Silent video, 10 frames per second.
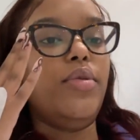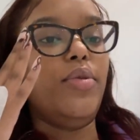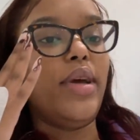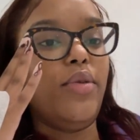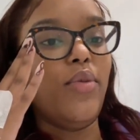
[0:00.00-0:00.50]

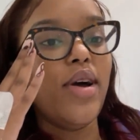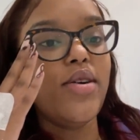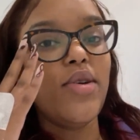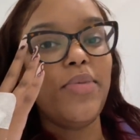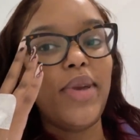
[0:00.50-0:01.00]
Went well,
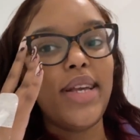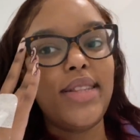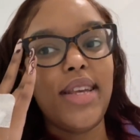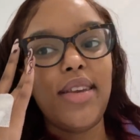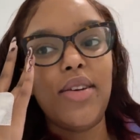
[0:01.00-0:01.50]
I'm
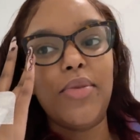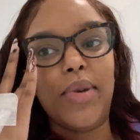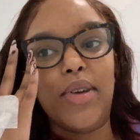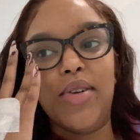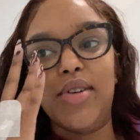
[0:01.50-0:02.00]
guessing. Oh
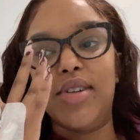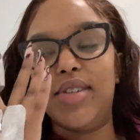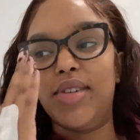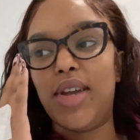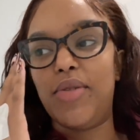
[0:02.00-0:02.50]
my gosh.
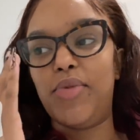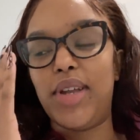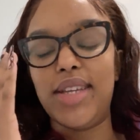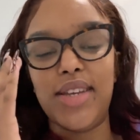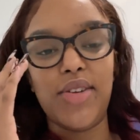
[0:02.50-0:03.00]
When
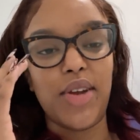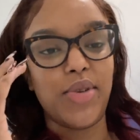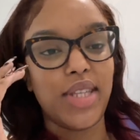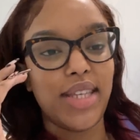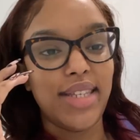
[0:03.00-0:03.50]
I tell you I
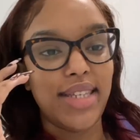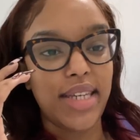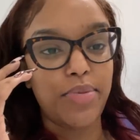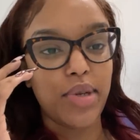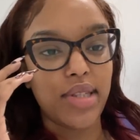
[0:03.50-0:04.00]
was in the
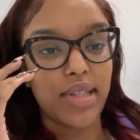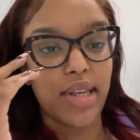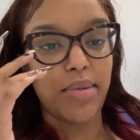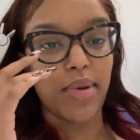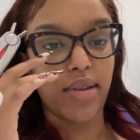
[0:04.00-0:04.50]
deepest
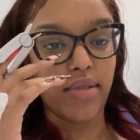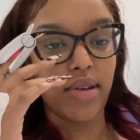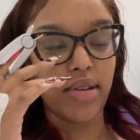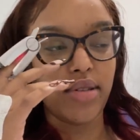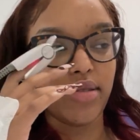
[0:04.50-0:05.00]
sleep ever.